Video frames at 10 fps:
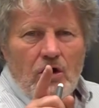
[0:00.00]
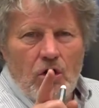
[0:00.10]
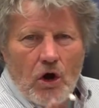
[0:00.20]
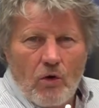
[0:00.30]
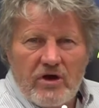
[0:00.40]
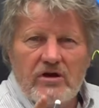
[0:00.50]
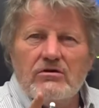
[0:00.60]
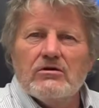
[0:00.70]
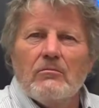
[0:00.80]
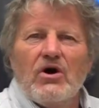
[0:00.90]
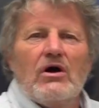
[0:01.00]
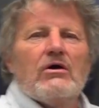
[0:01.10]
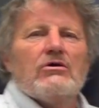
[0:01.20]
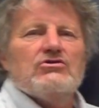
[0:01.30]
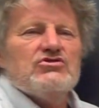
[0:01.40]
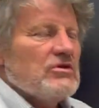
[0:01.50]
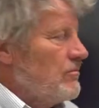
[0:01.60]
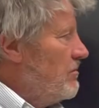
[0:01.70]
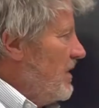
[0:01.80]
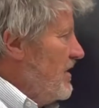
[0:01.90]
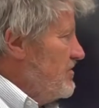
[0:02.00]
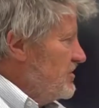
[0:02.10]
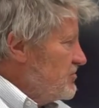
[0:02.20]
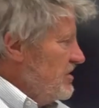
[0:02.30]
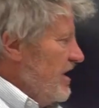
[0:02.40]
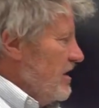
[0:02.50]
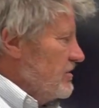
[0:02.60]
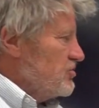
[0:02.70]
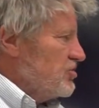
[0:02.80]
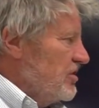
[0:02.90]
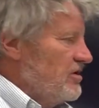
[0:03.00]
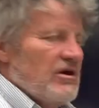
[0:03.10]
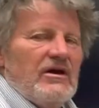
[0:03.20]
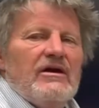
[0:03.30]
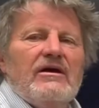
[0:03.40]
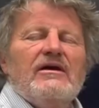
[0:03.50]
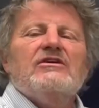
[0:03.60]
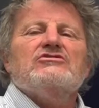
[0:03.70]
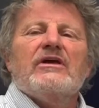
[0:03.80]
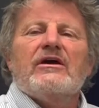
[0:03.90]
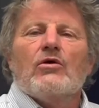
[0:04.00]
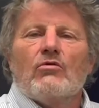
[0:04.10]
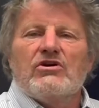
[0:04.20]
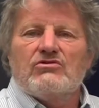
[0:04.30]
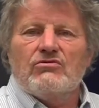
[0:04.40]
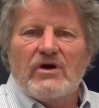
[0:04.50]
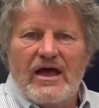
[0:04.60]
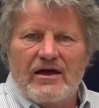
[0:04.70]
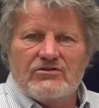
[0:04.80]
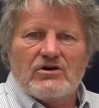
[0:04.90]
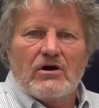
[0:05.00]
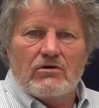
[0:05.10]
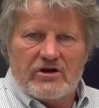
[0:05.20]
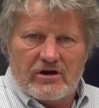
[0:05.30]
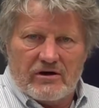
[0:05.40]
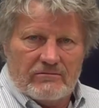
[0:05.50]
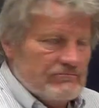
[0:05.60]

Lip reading: Going to Mars, by this analogy, is like going to Antarctica.